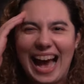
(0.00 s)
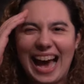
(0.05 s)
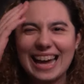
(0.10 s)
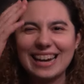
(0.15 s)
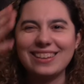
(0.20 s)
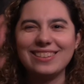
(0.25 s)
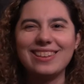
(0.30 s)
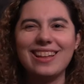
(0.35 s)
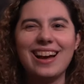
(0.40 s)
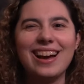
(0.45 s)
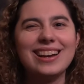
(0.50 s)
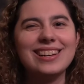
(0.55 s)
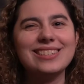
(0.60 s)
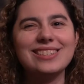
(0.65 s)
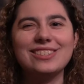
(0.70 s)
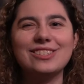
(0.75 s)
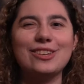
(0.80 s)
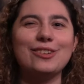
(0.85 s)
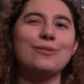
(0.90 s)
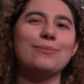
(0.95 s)

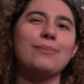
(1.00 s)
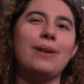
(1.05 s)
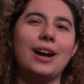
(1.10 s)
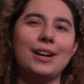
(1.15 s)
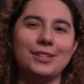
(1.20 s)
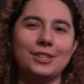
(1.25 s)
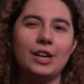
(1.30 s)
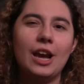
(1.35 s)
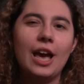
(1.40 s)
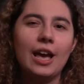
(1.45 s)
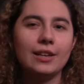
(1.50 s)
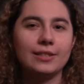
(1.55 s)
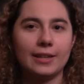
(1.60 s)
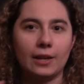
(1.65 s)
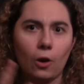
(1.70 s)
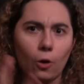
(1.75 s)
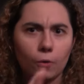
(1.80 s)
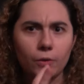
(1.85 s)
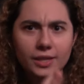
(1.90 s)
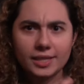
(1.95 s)
analyze too much. It's
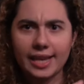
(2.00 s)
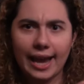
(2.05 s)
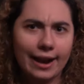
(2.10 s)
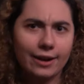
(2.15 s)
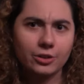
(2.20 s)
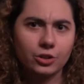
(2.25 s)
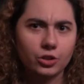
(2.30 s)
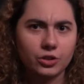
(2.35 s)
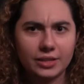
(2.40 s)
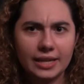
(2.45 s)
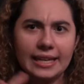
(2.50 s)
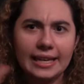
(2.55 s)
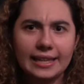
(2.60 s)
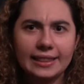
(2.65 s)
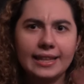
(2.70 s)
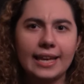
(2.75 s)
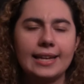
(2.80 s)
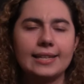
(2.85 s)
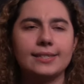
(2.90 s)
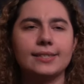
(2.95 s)
like, oh, this character's
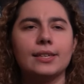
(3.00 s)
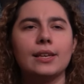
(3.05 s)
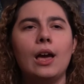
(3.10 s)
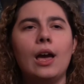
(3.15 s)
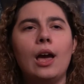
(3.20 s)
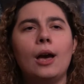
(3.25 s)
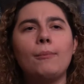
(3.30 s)
thinking this.